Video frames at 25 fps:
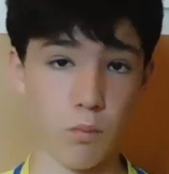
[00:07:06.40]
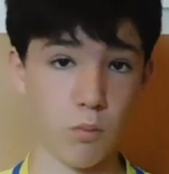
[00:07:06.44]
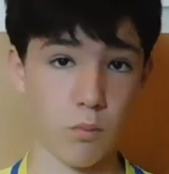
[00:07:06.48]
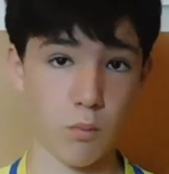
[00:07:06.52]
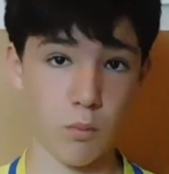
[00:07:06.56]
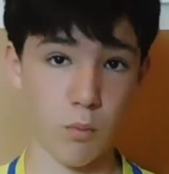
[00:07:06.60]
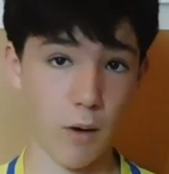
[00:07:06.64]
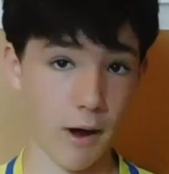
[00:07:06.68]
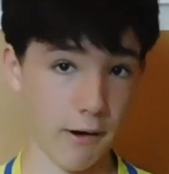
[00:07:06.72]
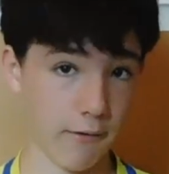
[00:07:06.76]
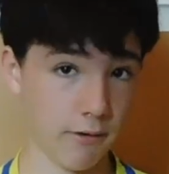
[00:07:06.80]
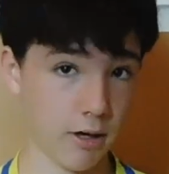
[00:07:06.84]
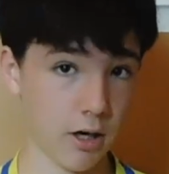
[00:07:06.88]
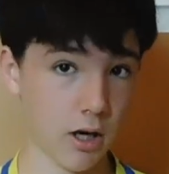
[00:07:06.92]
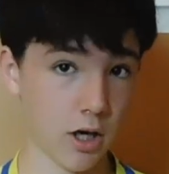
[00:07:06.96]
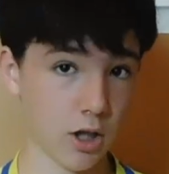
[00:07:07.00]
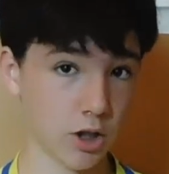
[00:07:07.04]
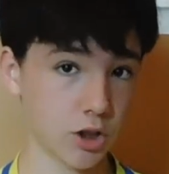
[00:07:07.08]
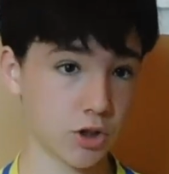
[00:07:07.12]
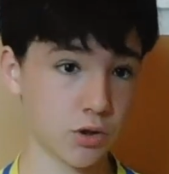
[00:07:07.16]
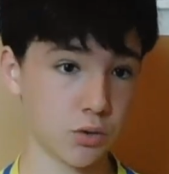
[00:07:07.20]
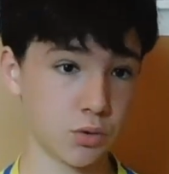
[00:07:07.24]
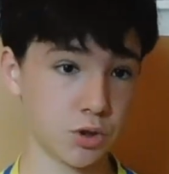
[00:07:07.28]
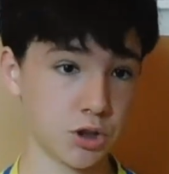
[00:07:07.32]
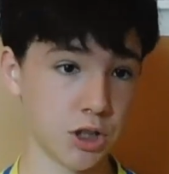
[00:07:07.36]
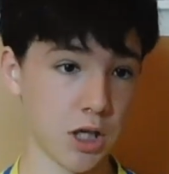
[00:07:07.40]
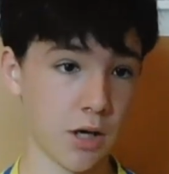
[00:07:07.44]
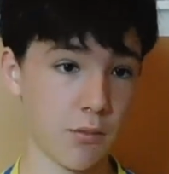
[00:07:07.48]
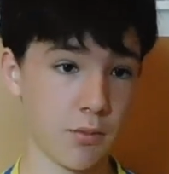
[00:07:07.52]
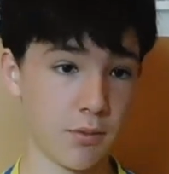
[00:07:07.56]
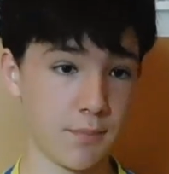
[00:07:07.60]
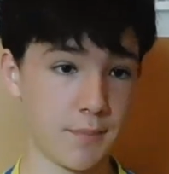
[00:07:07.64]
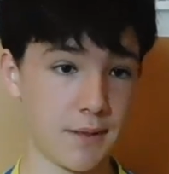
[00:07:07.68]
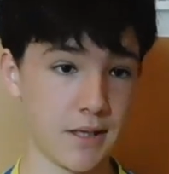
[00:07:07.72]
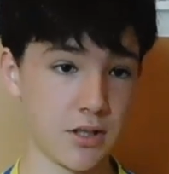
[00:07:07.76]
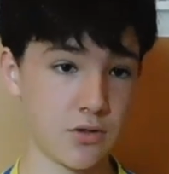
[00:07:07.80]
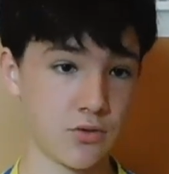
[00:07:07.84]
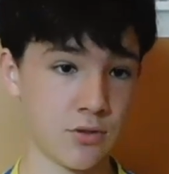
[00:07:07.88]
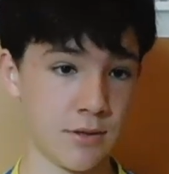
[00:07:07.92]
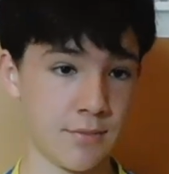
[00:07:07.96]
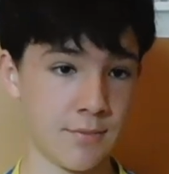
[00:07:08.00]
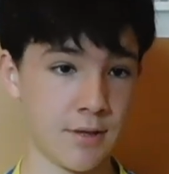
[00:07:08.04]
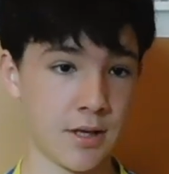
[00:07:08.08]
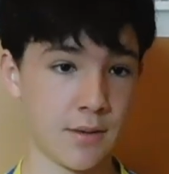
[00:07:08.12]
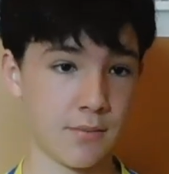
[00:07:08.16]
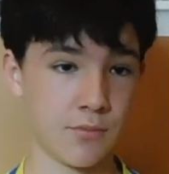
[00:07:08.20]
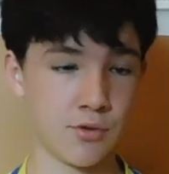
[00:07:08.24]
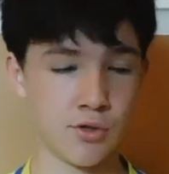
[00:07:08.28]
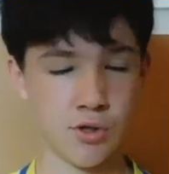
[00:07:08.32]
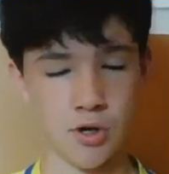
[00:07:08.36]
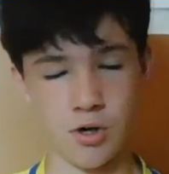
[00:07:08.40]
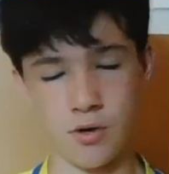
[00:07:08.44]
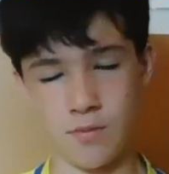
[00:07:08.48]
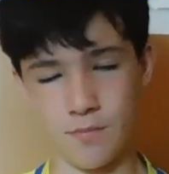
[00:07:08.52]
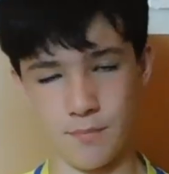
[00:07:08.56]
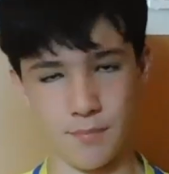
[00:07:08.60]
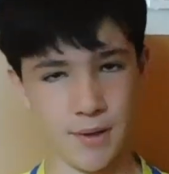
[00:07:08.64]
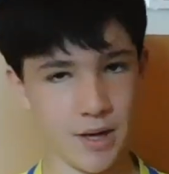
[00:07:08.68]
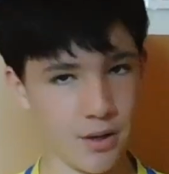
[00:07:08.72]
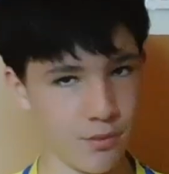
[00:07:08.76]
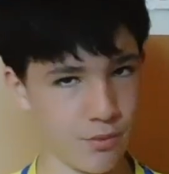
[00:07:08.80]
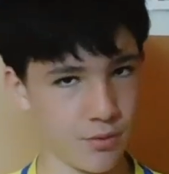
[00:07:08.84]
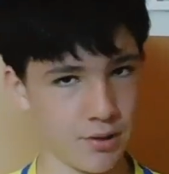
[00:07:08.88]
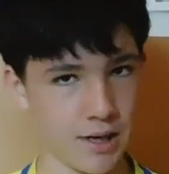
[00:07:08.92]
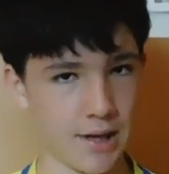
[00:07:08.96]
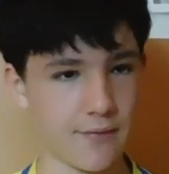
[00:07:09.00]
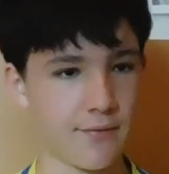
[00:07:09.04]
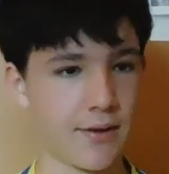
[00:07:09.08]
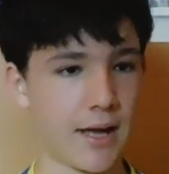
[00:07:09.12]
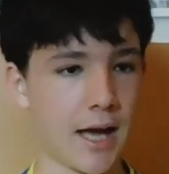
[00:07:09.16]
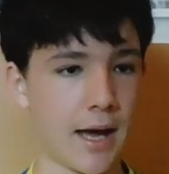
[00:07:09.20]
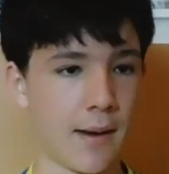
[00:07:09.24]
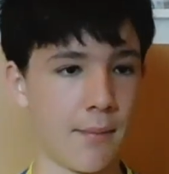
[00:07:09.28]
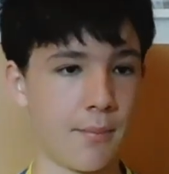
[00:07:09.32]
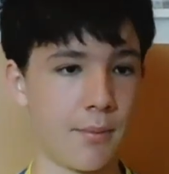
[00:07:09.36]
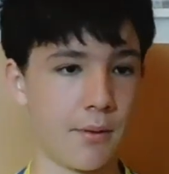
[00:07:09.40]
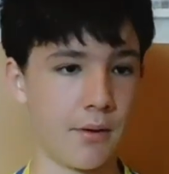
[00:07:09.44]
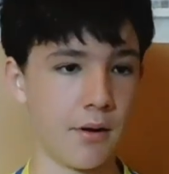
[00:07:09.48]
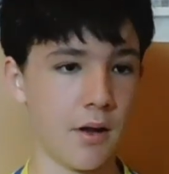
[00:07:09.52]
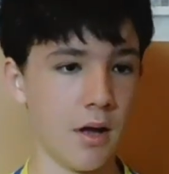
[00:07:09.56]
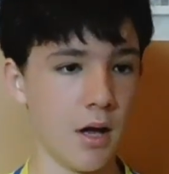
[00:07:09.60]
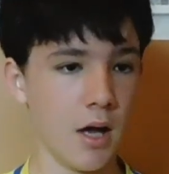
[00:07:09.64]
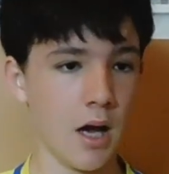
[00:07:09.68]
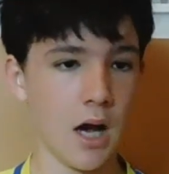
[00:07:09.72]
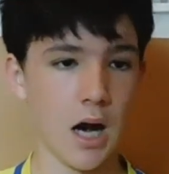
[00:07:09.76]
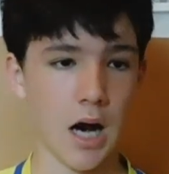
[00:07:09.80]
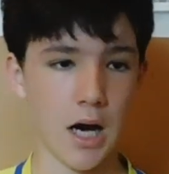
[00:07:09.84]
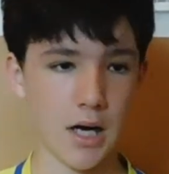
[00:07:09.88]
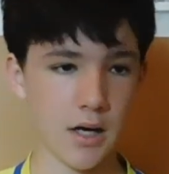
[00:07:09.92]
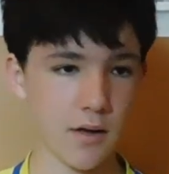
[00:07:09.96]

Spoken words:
wear an Arsenal shirt would be a dream come true, but it will never happen.